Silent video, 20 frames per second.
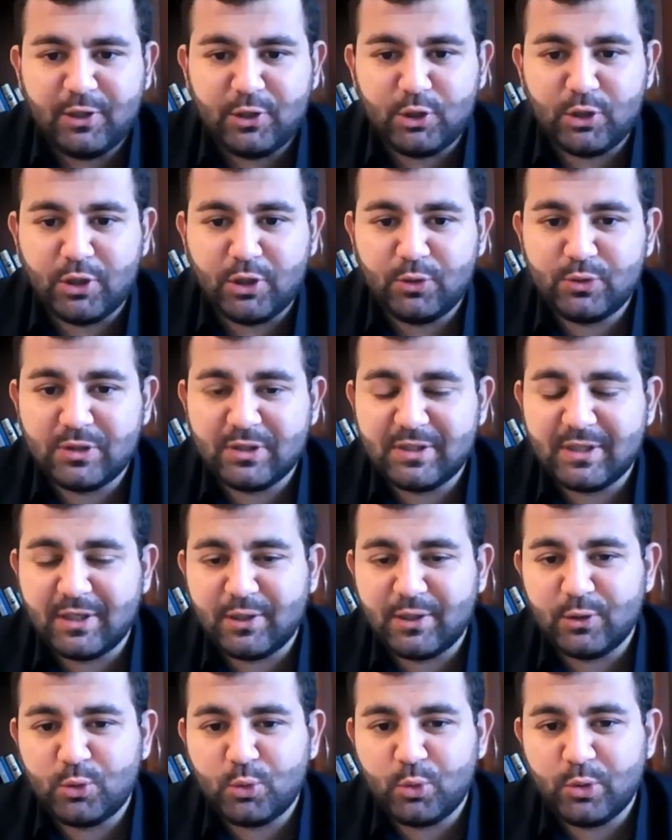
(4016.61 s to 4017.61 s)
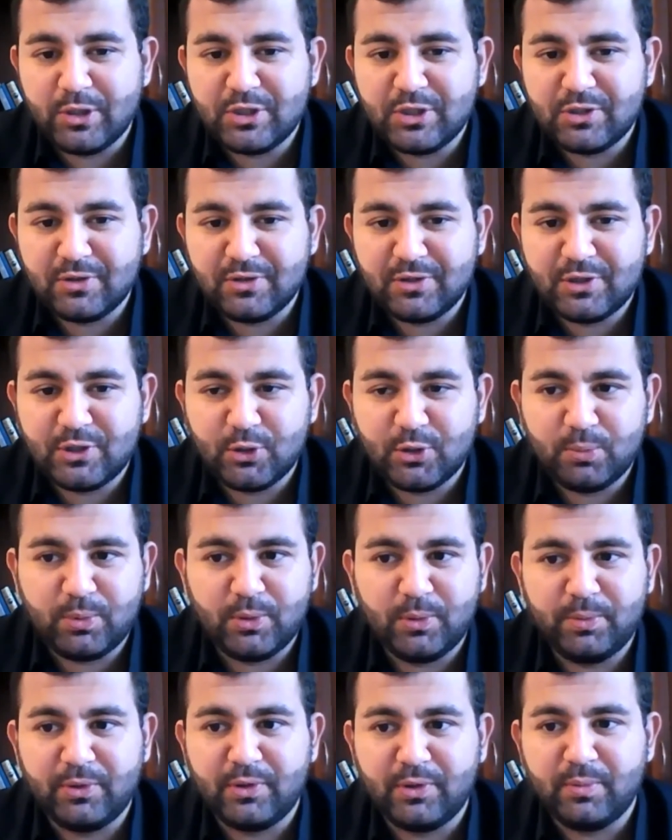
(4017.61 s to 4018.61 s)
You know, the second question is so
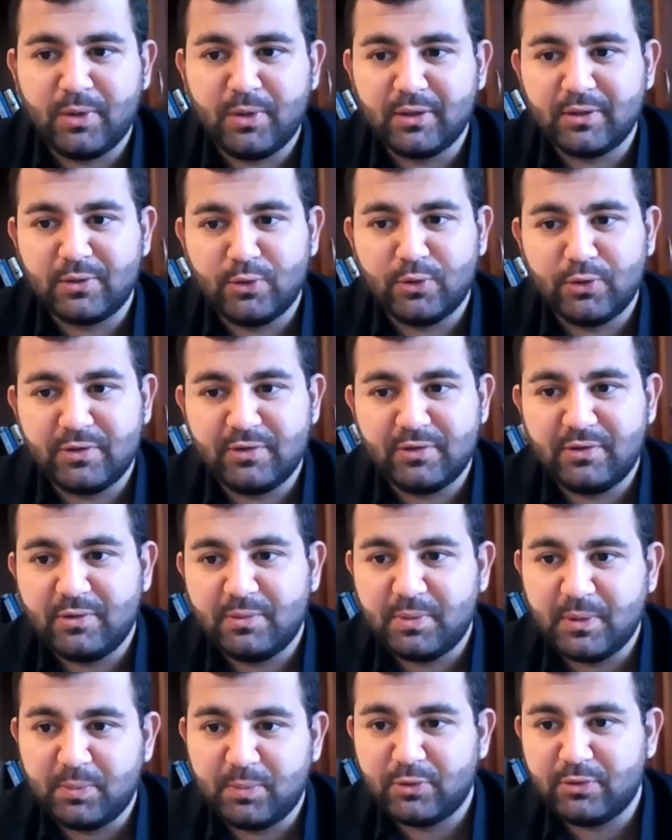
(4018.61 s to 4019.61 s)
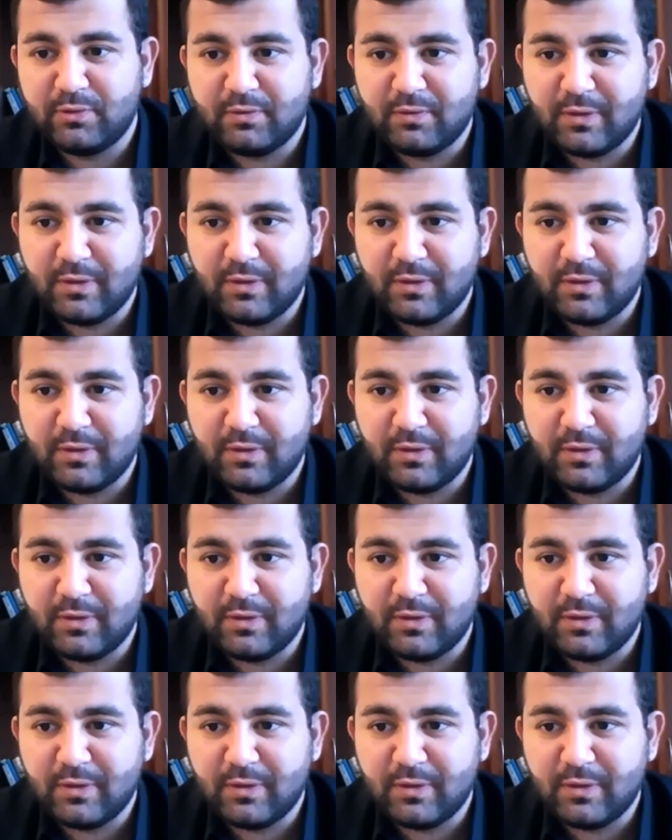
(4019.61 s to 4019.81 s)
popular among ordinary people in